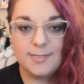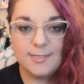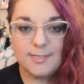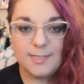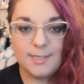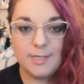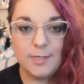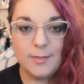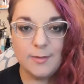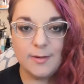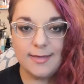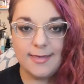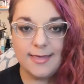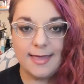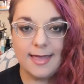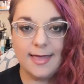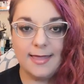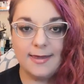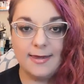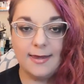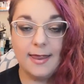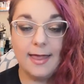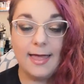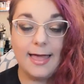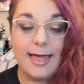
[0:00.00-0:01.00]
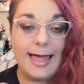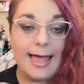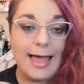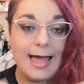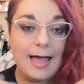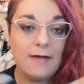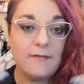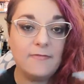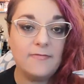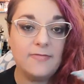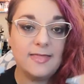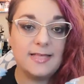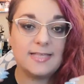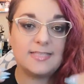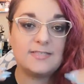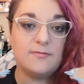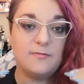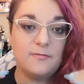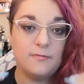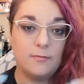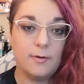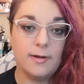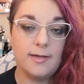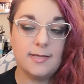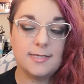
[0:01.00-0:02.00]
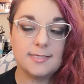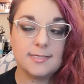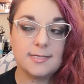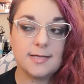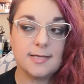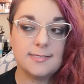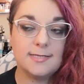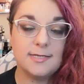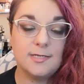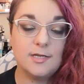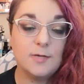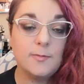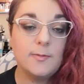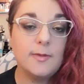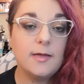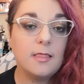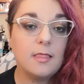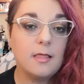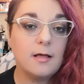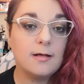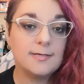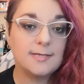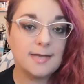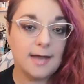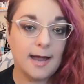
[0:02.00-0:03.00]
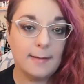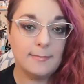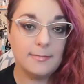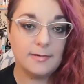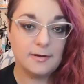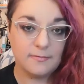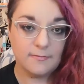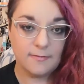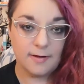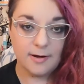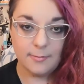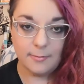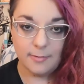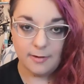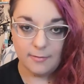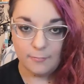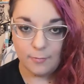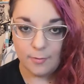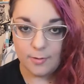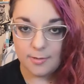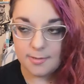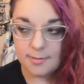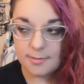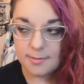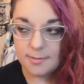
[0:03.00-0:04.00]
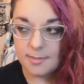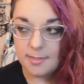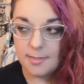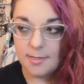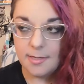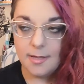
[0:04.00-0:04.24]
to, again, have this voice, because it took me a long time to find my voice.